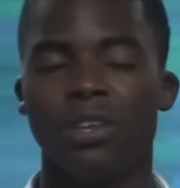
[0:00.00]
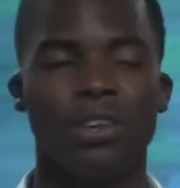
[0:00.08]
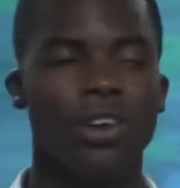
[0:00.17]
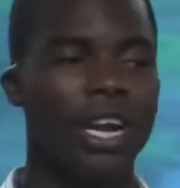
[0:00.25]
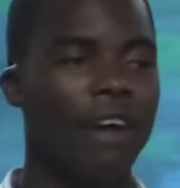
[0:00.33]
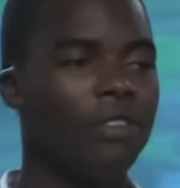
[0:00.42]

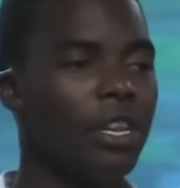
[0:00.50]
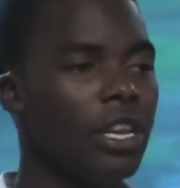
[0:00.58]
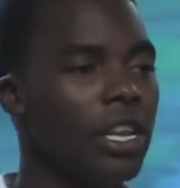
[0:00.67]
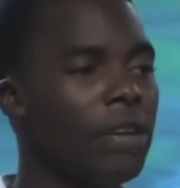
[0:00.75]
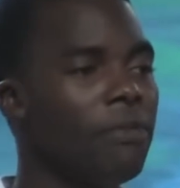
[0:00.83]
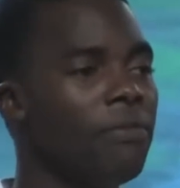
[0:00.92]
you're gonna have to
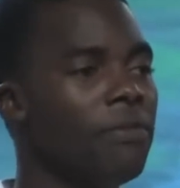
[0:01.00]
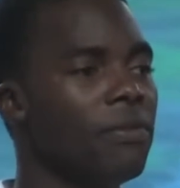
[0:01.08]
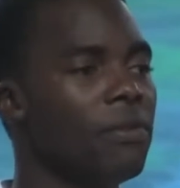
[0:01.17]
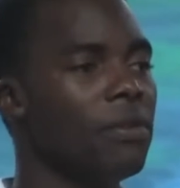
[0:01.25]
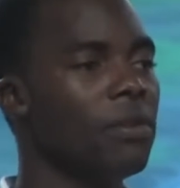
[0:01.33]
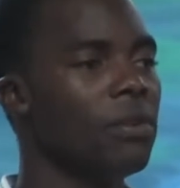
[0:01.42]
live
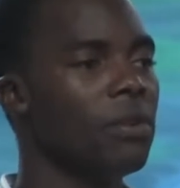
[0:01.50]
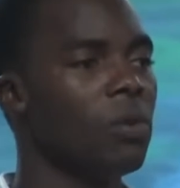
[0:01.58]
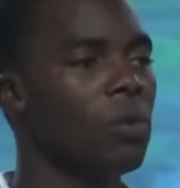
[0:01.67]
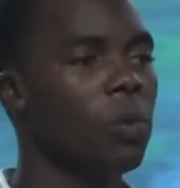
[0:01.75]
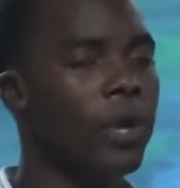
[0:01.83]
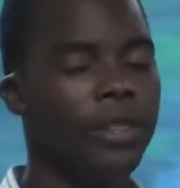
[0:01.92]

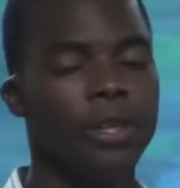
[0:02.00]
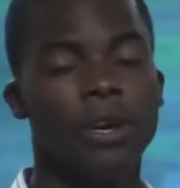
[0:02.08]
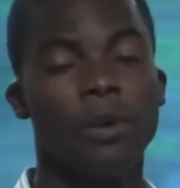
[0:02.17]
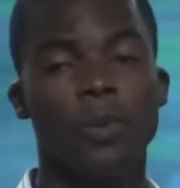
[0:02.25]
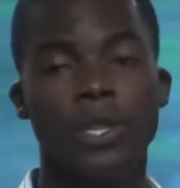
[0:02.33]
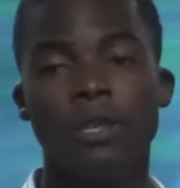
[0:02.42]
with the
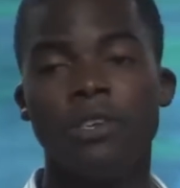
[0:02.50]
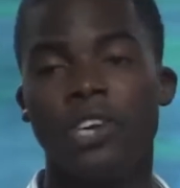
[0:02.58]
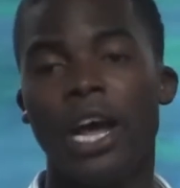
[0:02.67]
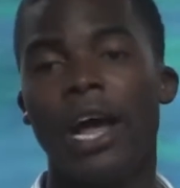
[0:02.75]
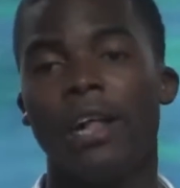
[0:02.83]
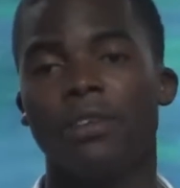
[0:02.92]
with the
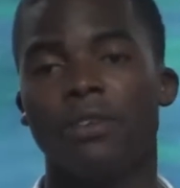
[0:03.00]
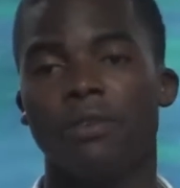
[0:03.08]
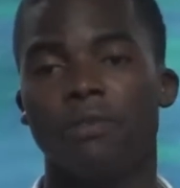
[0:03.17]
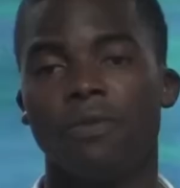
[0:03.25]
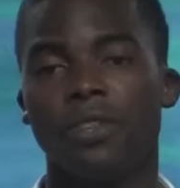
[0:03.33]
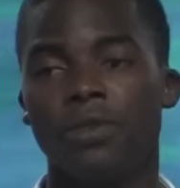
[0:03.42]
child
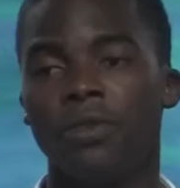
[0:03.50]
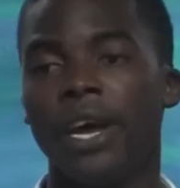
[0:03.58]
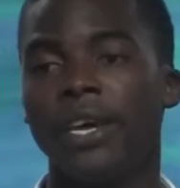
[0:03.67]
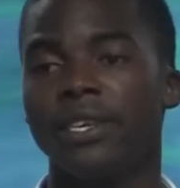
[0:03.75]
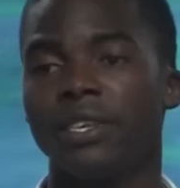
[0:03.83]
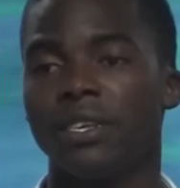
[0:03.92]
for the
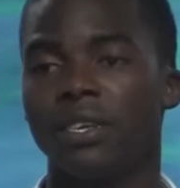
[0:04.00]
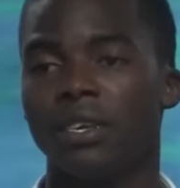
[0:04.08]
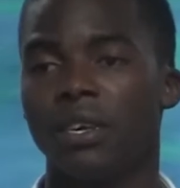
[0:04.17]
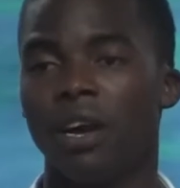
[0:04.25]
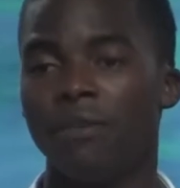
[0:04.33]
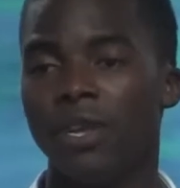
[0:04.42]
rest.
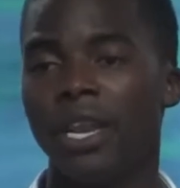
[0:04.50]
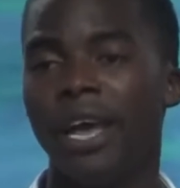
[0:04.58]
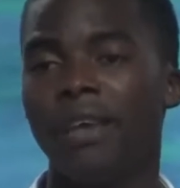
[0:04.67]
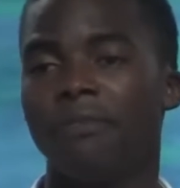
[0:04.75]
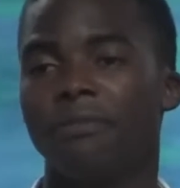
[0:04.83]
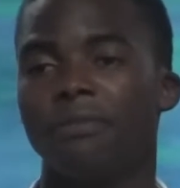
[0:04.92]

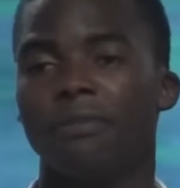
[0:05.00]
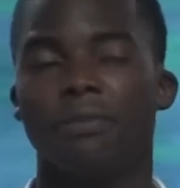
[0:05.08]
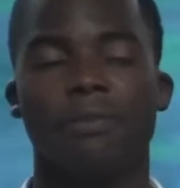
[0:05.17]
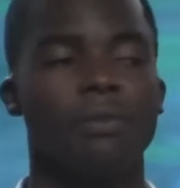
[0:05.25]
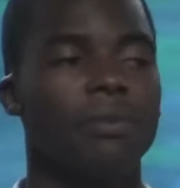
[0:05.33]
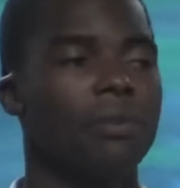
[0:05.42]
wow,
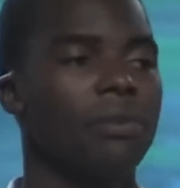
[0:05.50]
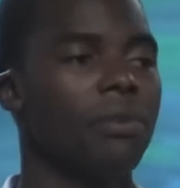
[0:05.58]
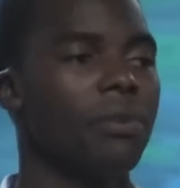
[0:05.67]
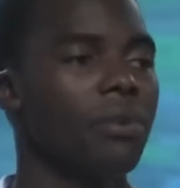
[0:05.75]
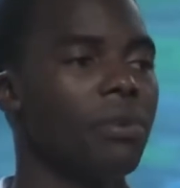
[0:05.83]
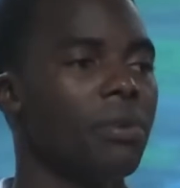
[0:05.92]
good
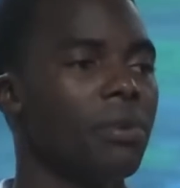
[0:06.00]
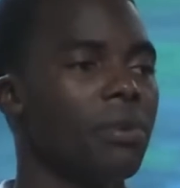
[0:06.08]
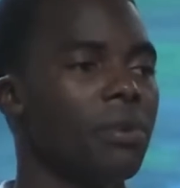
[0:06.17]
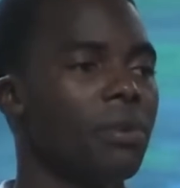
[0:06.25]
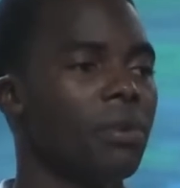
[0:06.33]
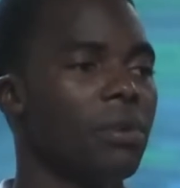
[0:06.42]
illustration.
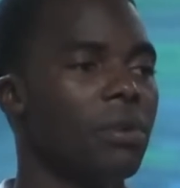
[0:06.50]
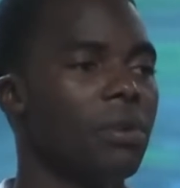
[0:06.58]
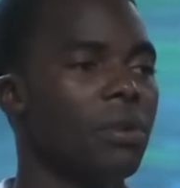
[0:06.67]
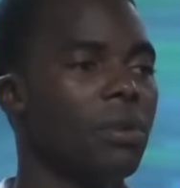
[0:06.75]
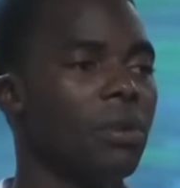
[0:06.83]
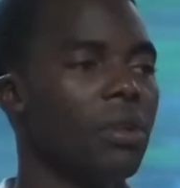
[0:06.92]
Excellent.
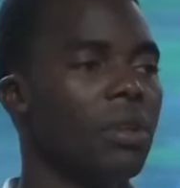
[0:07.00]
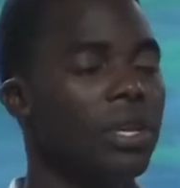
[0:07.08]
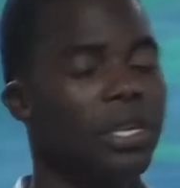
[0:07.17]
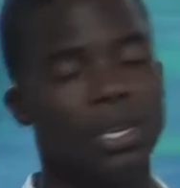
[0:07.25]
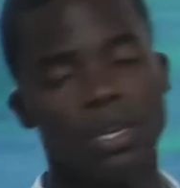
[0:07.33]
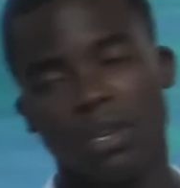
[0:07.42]

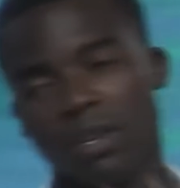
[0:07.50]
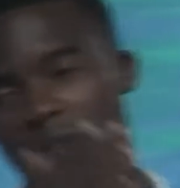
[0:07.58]
Listen,